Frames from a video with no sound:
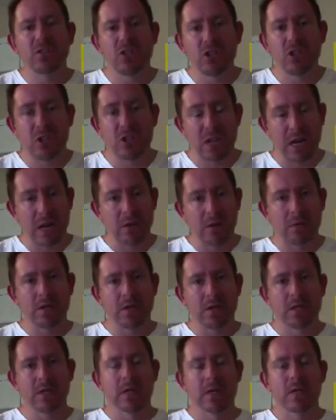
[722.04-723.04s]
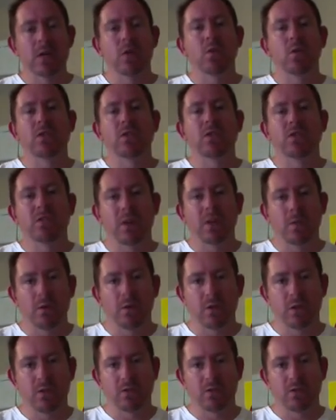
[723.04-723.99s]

share it with someone you